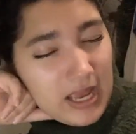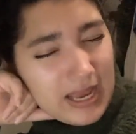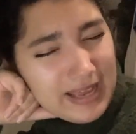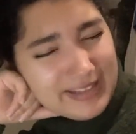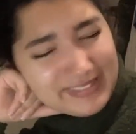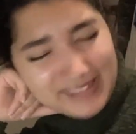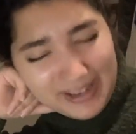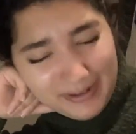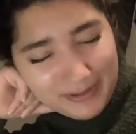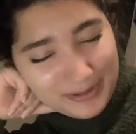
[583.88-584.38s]

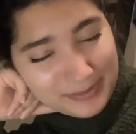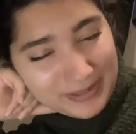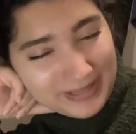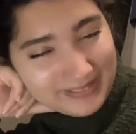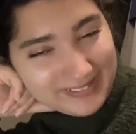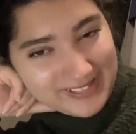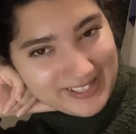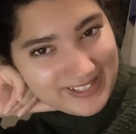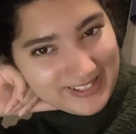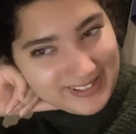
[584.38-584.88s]
that was my
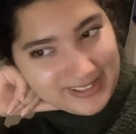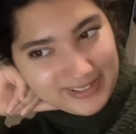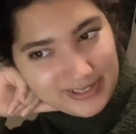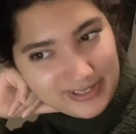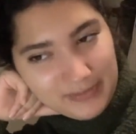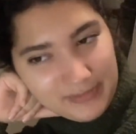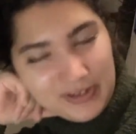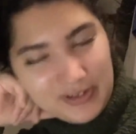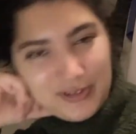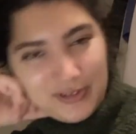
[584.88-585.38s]
list
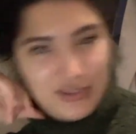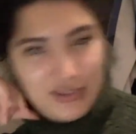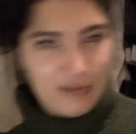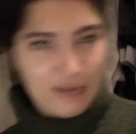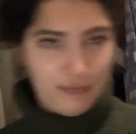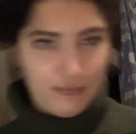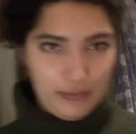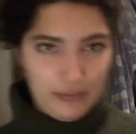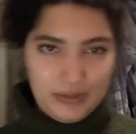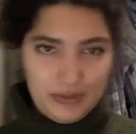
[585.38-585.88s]
of interesting
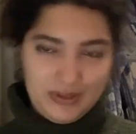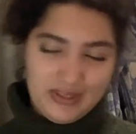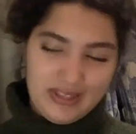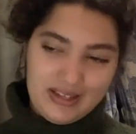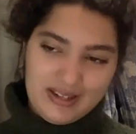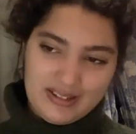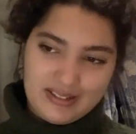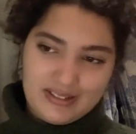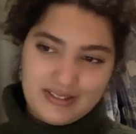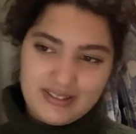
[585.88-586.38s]
food
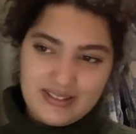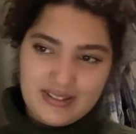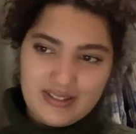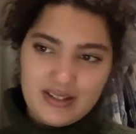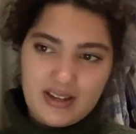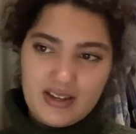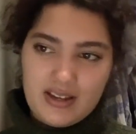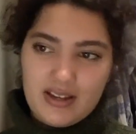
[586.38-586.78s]
things.